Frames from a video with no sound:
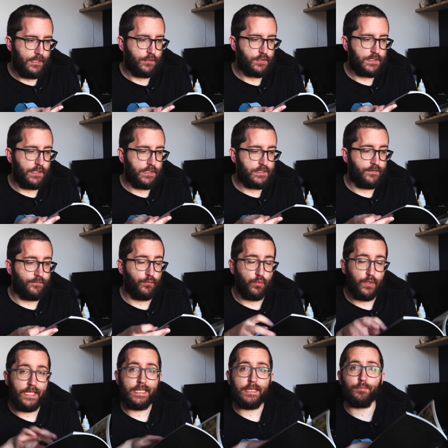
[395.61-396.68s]
There's lots of
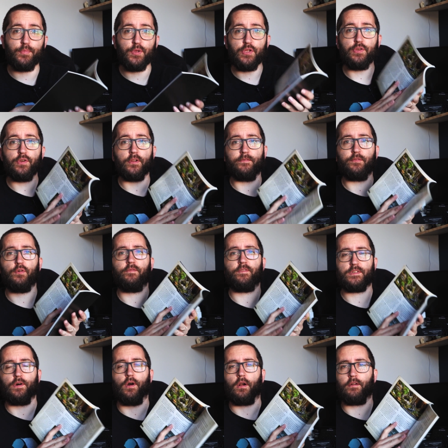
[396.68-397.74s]
really beautiful
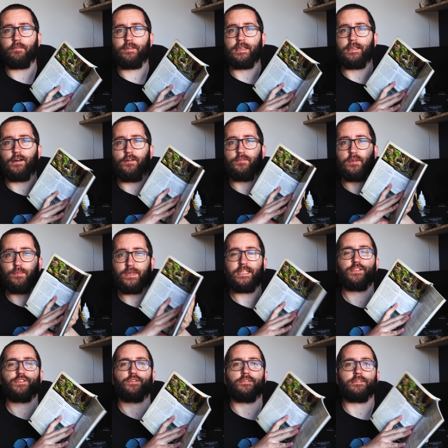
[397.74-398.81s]
photography of the
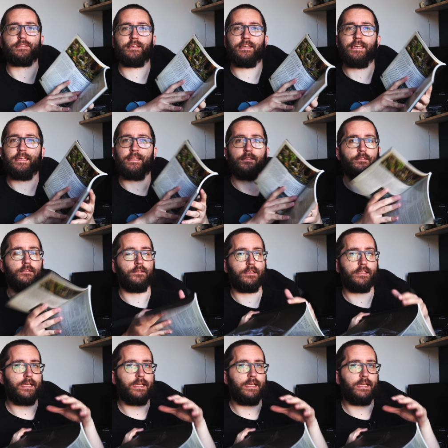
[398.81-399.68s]
miniatures in